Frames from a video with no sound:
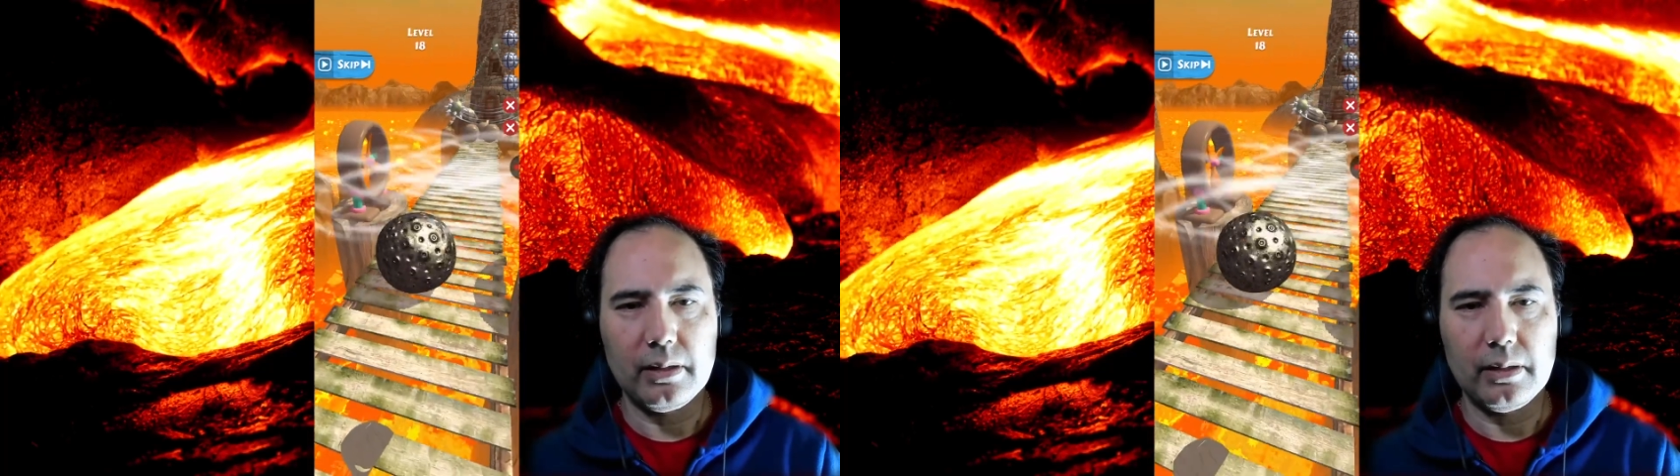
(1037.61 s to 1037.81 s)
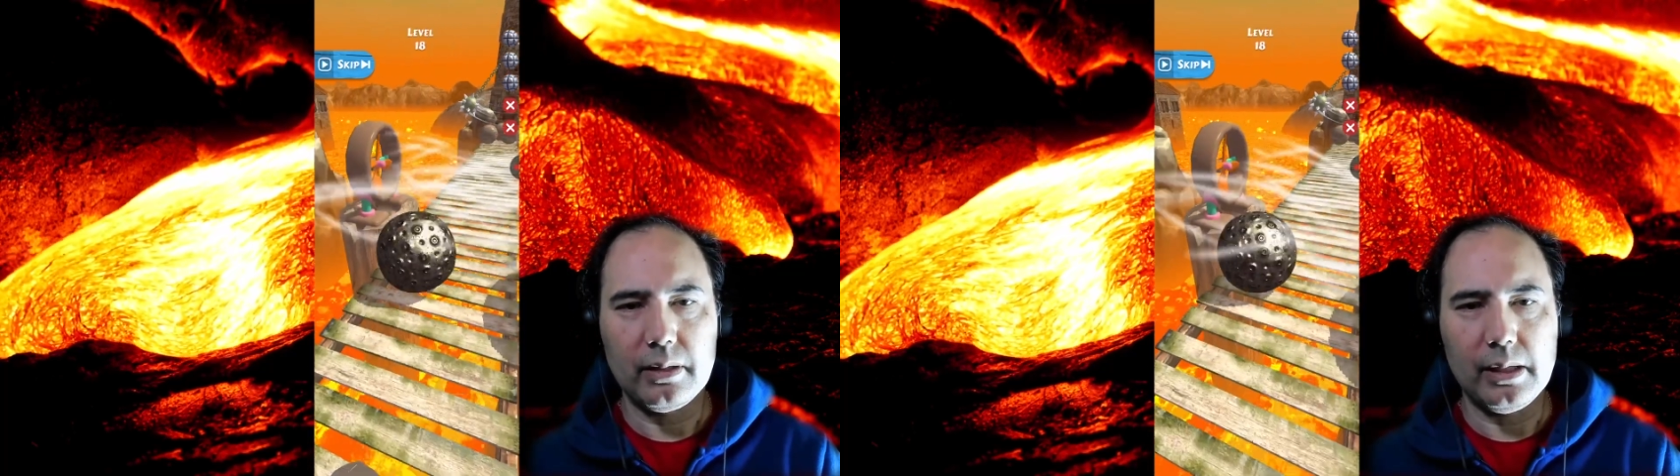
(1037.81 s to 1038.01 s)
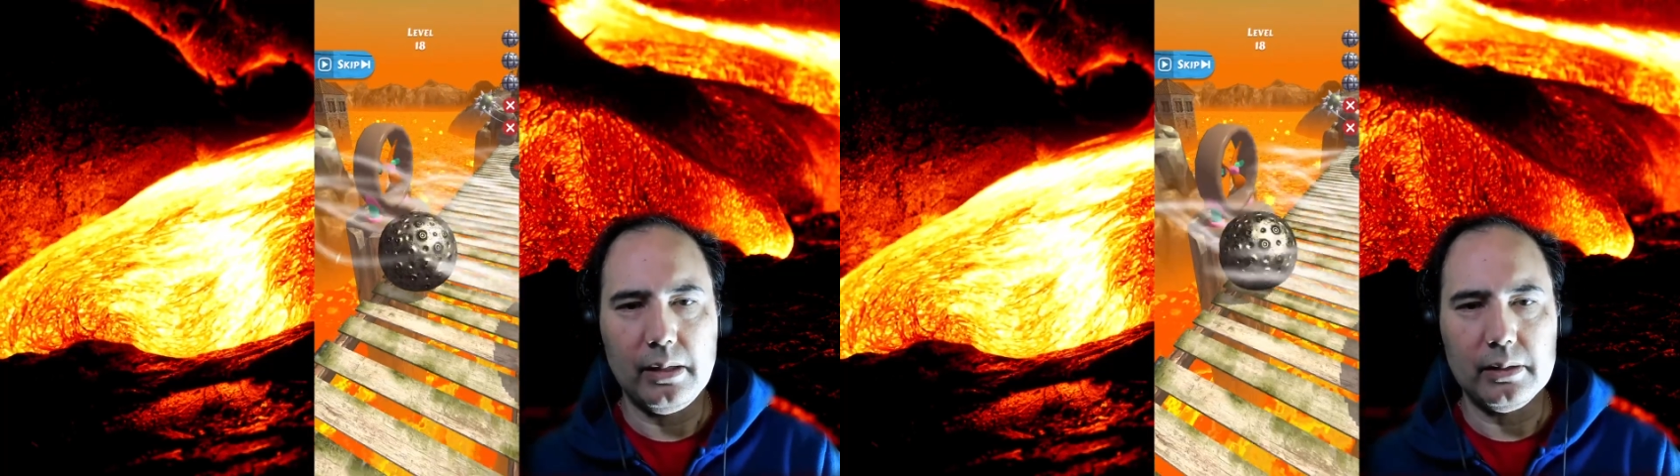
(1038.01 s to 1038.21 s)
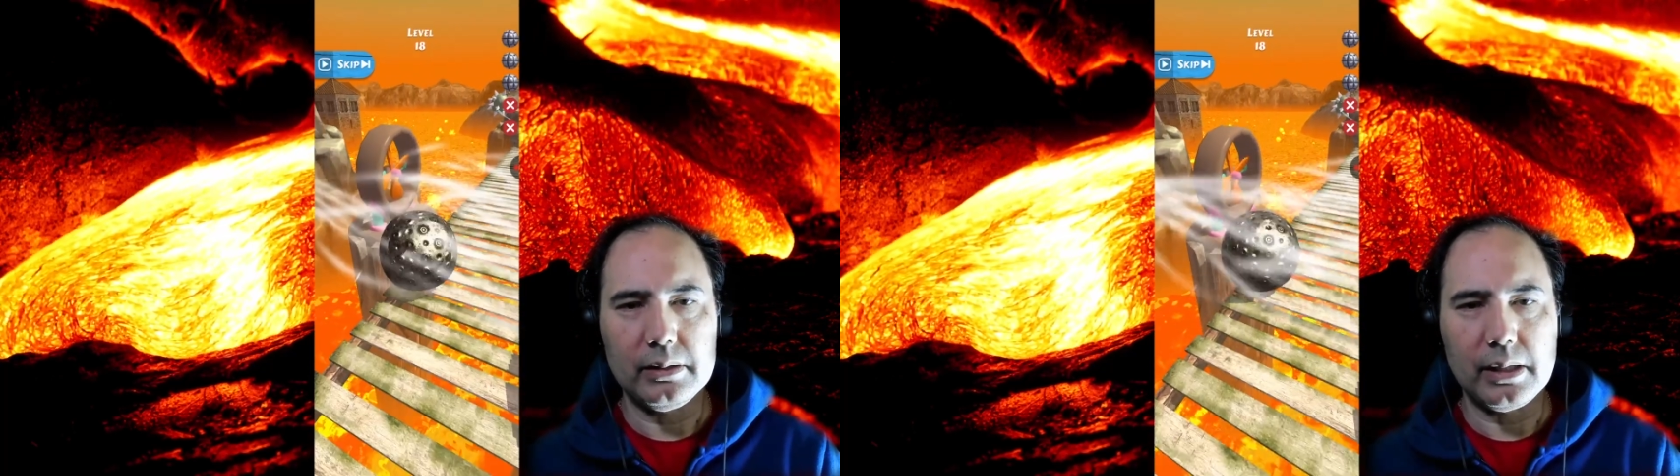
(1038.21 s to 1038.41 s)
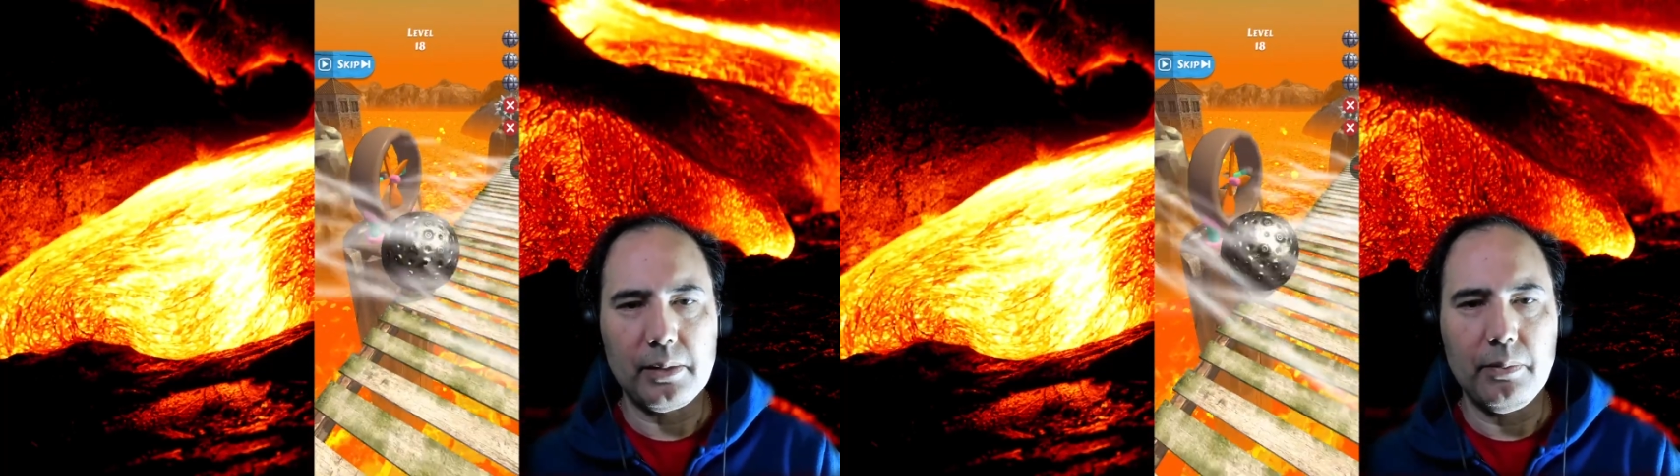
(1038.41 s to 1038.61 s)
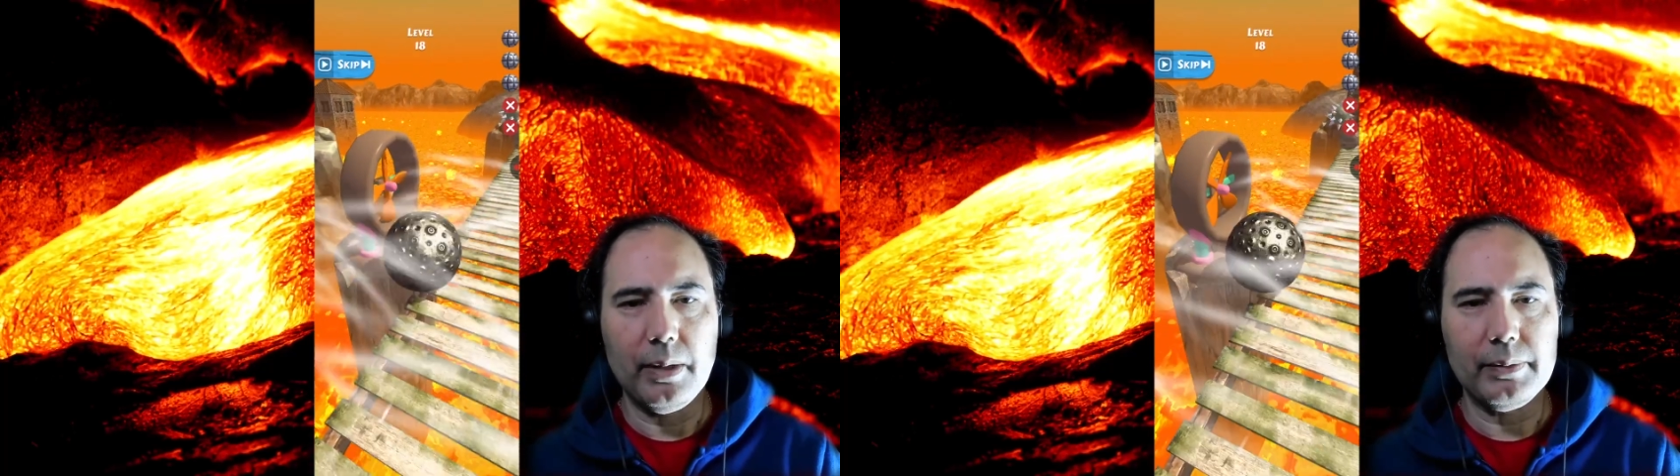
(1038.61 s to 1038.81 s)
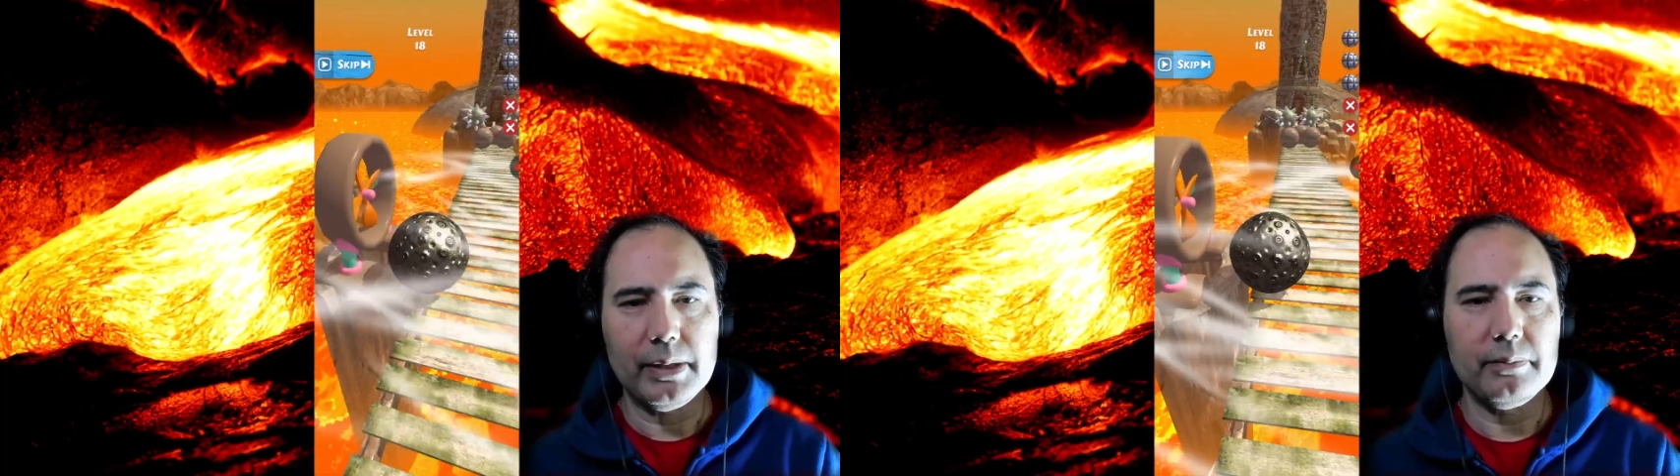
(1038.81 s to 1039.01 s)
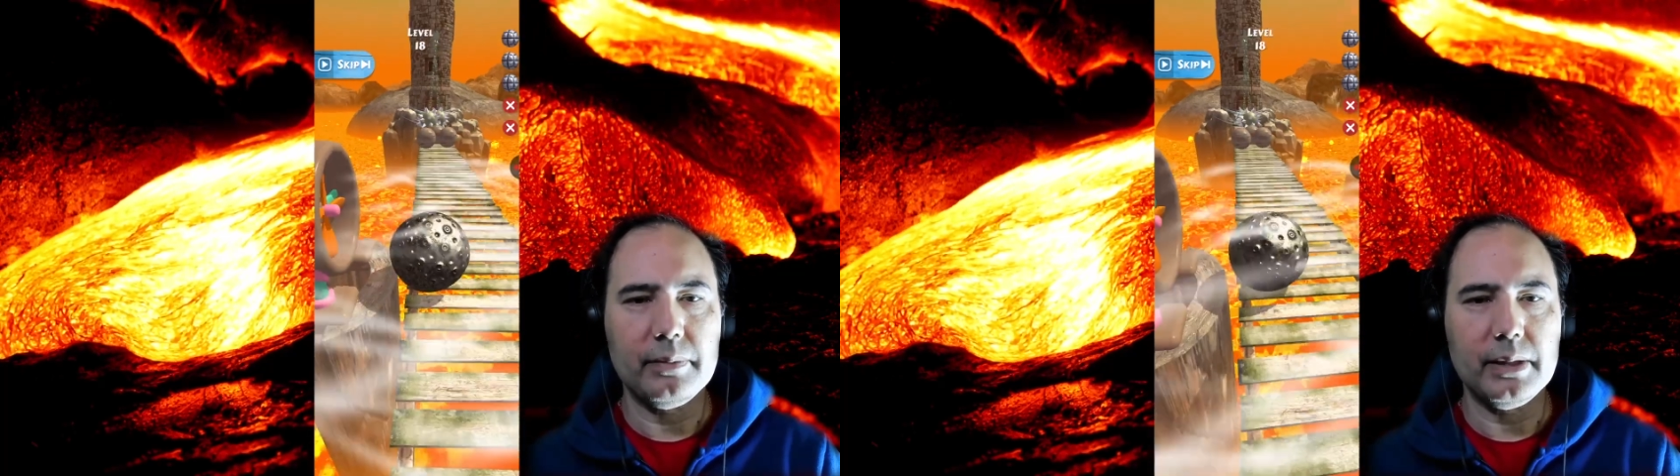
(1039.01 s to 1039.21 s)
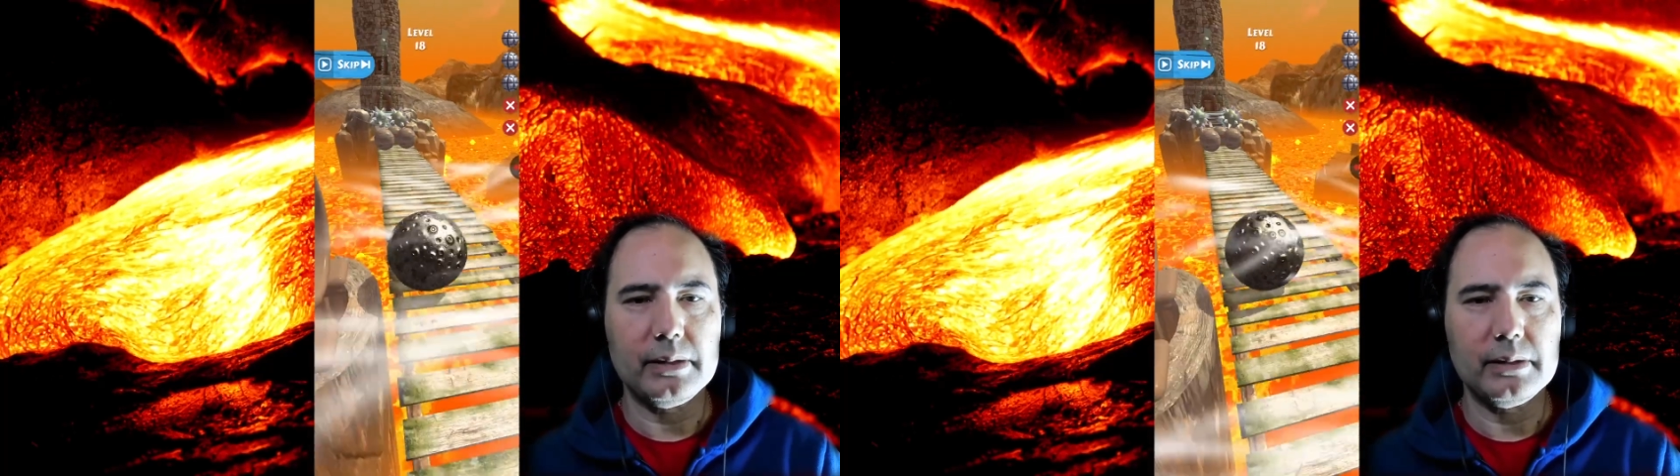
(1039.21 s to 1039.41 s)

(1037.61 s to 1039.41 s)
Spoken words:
Kind of looks like a mummy, but